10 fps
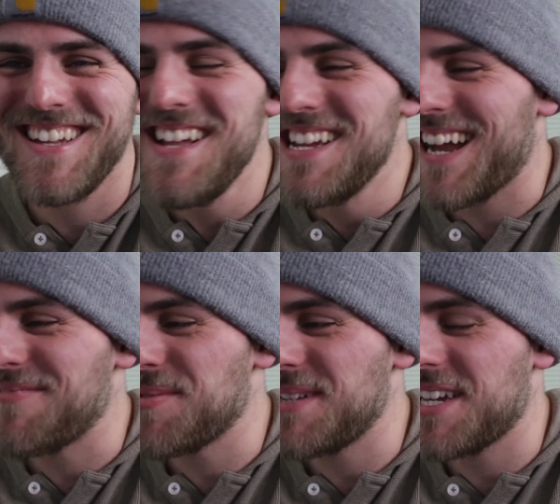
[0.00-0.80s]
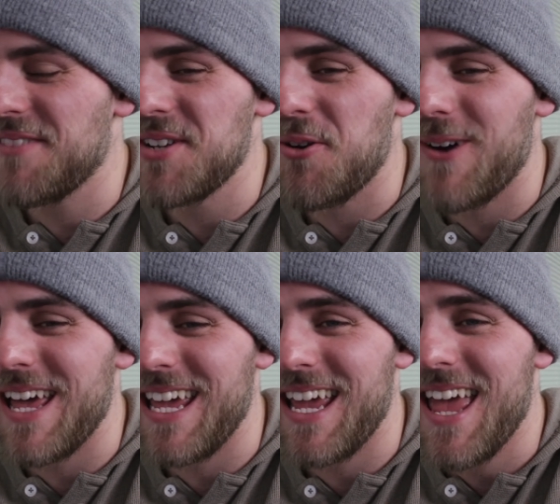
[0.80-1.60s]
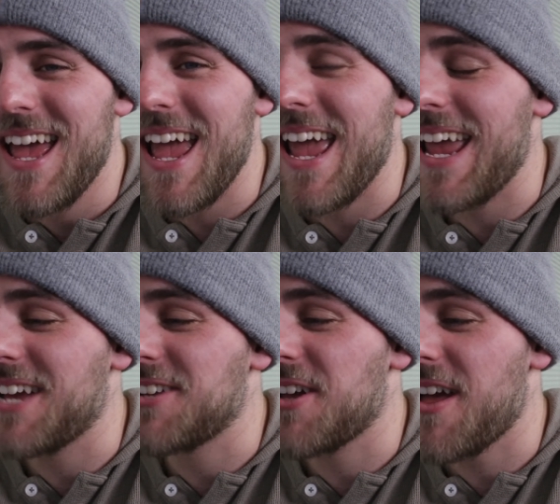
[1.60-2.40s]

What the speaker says: I'm going to be giving away a